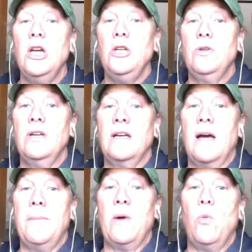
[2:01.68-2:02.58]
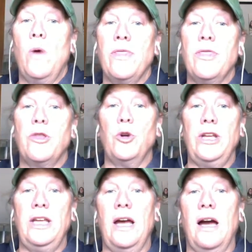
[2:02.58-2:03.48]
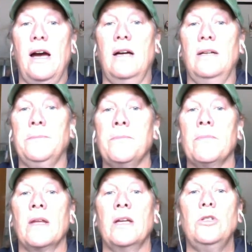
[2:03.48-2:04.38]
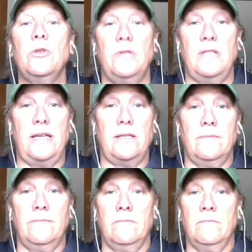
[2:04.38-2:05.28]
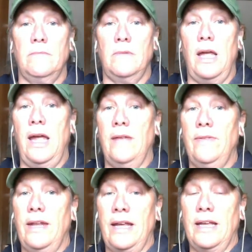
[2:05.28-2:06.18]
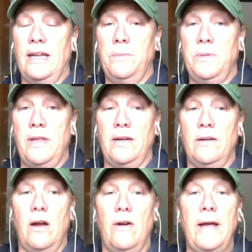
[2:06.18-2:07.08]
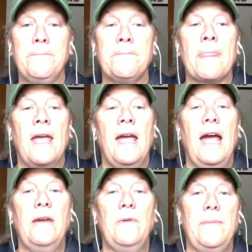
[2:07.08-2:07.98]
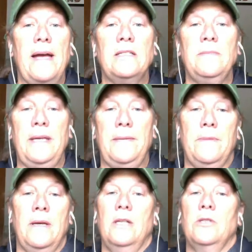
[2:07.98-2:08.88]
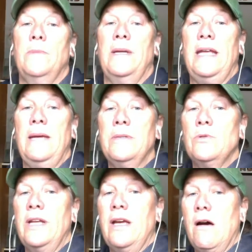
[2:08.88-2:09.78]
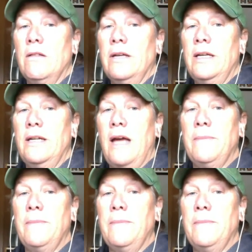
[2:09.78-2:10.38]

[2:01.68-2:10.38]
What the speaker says: you can come at 1:30 on Tuesdays, and then I can help you then. All right. Anyway, back to me. So my name is Renee Allen.